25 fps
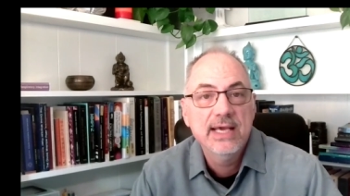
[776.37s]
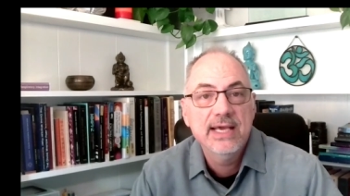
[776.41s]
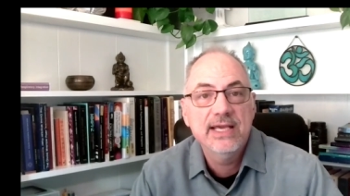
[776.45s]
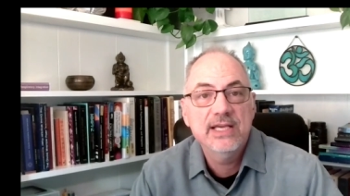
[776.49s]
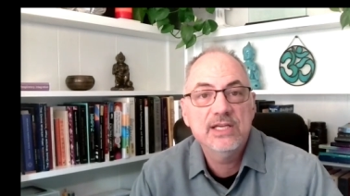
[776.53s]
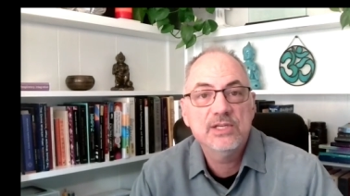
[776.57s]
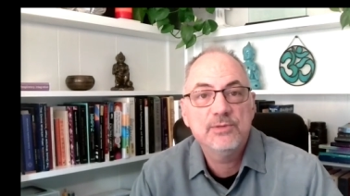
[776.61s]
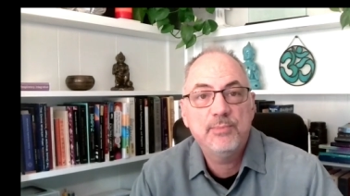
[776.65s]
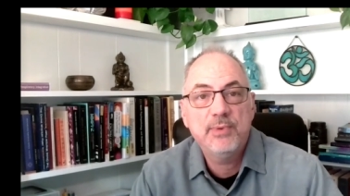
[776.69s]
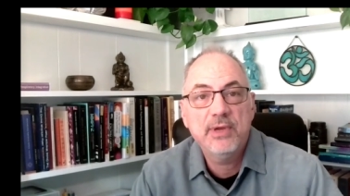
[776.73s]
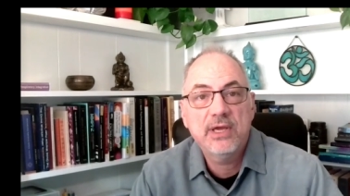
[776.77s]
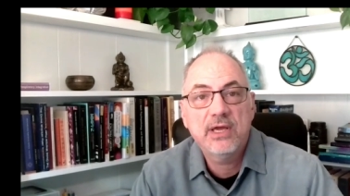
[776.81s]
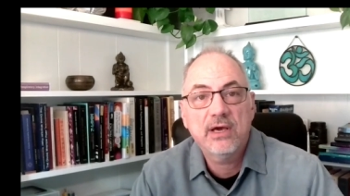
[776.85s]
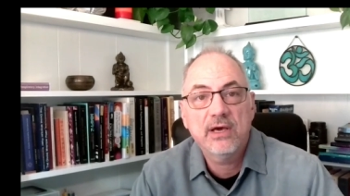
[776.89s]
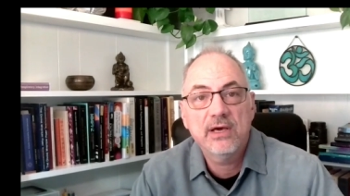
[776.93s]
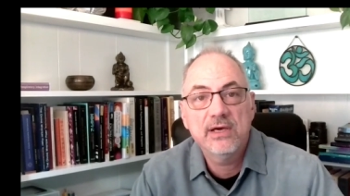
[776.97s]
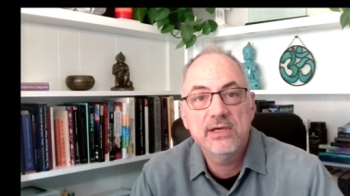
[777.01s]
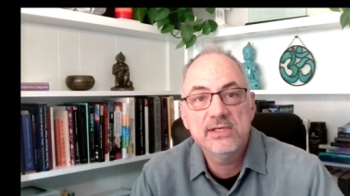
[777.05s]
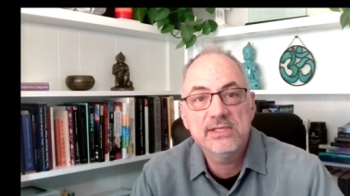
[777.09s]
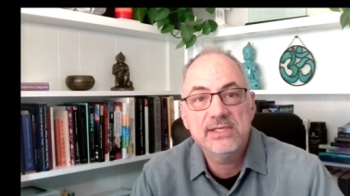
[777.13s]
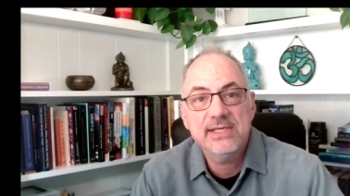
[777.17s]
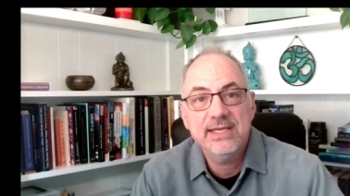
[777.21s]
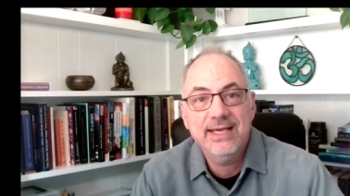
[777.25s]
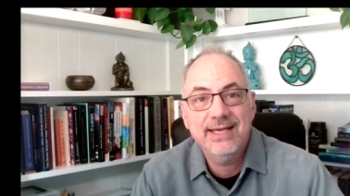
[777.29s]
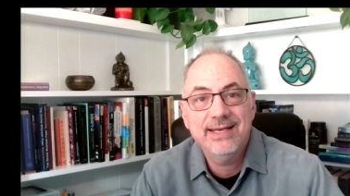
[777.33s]
is
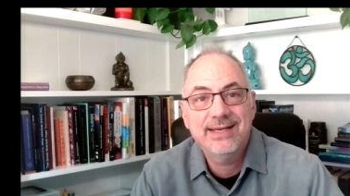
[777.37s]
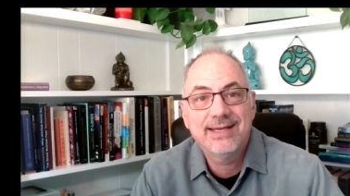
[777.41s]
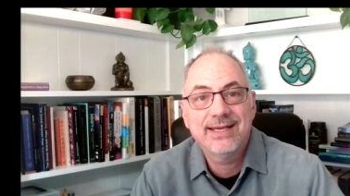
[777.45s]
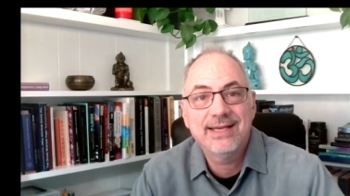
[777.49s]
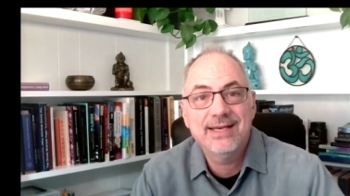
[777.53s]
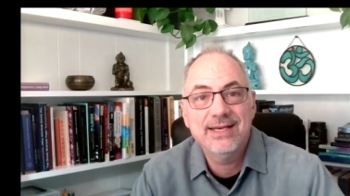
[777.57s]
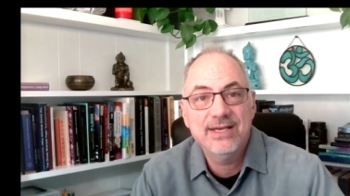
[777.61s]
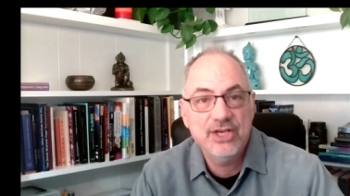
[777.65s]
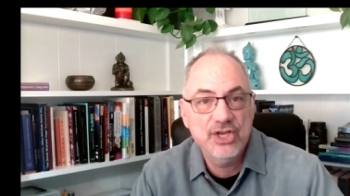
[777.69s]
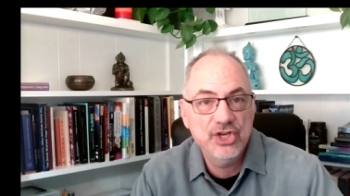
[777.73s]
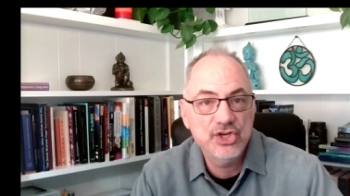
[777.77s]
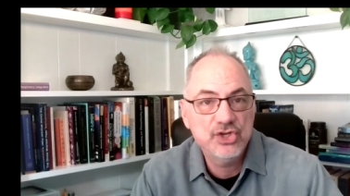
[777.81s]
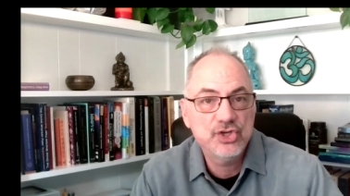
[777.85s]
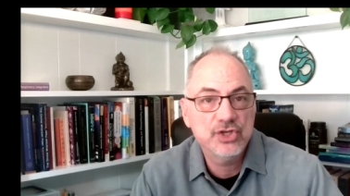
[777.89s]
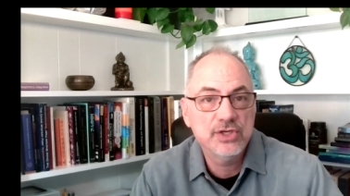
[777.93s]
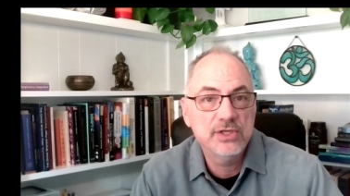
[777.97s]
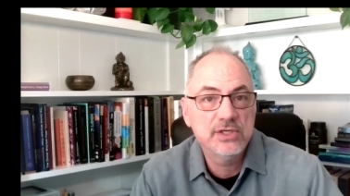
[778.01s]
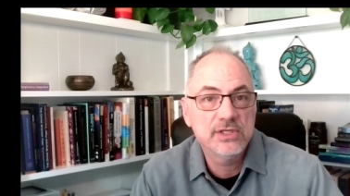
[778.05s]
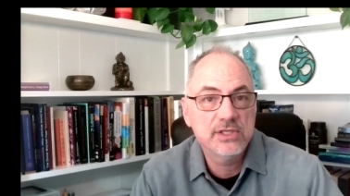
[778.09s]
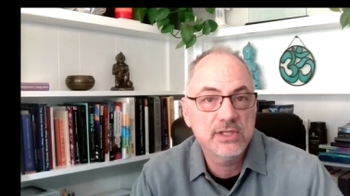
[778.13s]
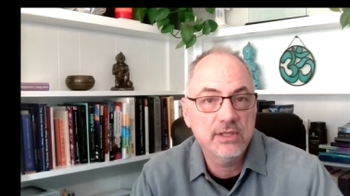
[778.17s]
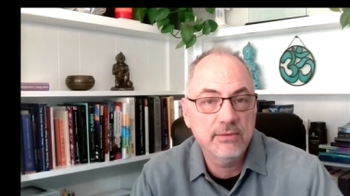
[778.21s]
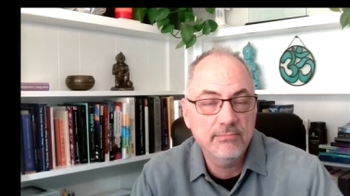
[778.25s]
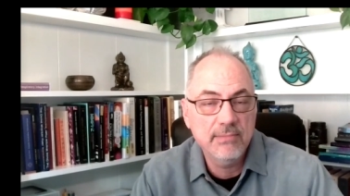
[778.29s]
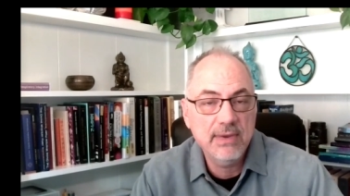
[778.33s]
because it
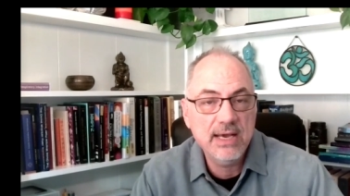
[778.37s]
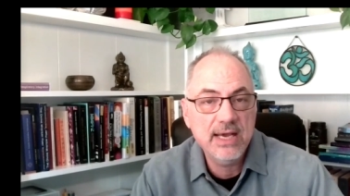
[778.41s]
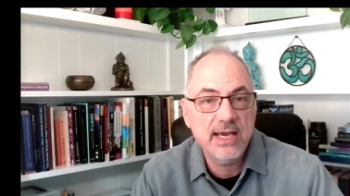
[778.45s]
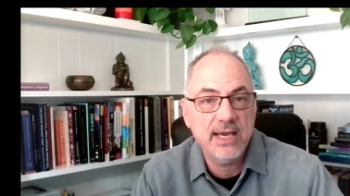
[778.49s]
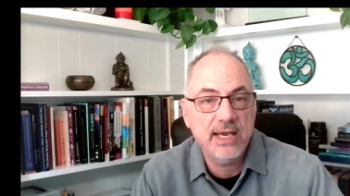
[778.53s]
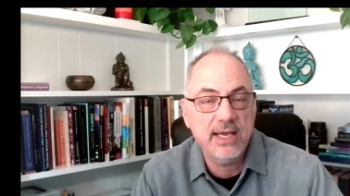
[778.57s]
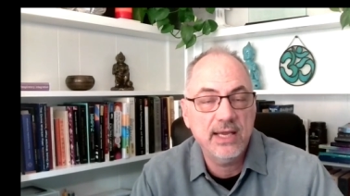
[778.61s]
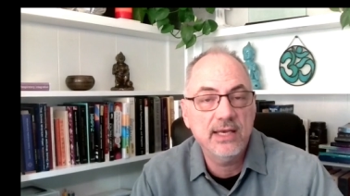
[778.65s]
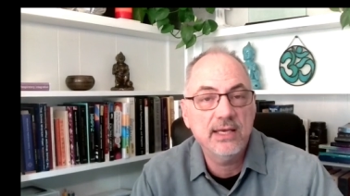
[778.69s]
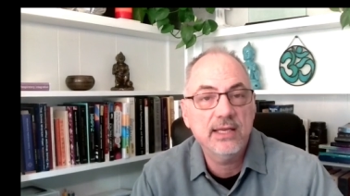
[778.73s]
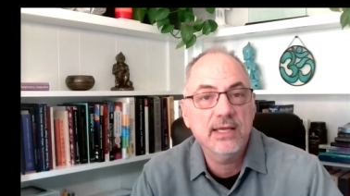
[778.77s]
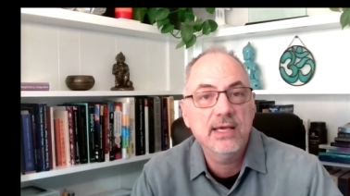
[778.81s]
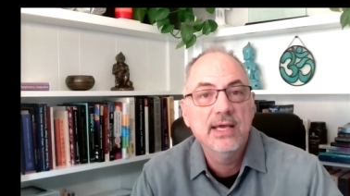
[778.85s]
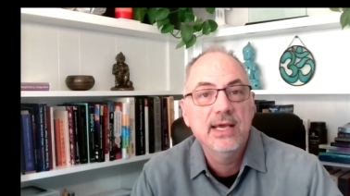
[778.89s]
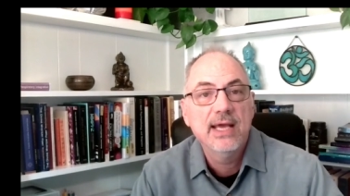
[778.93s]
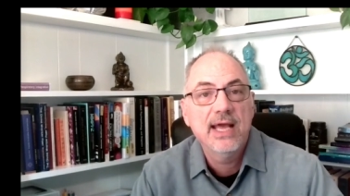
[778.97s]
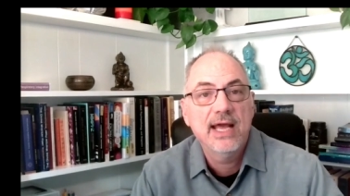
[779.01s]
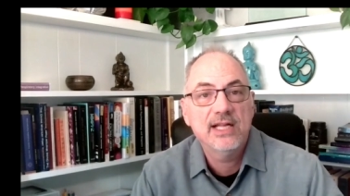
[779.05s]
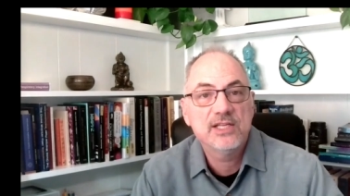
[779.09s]
conditions the mind.